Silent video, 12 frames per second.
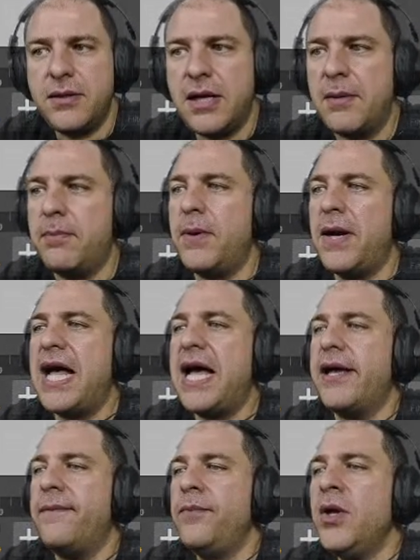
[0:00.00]

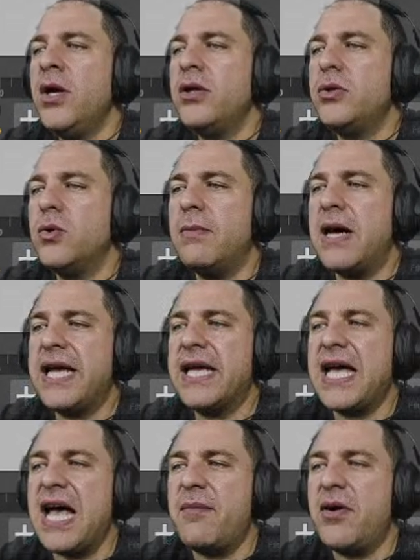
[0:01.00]
apply to my
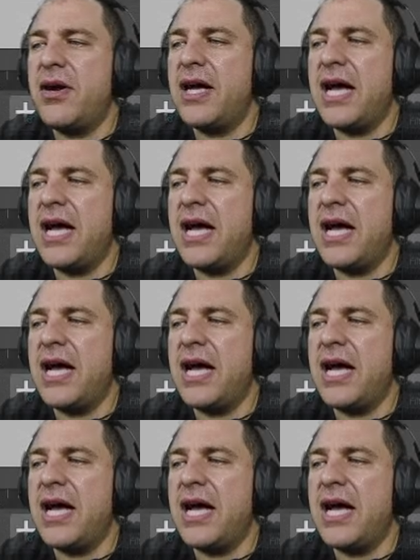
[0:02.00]
camera,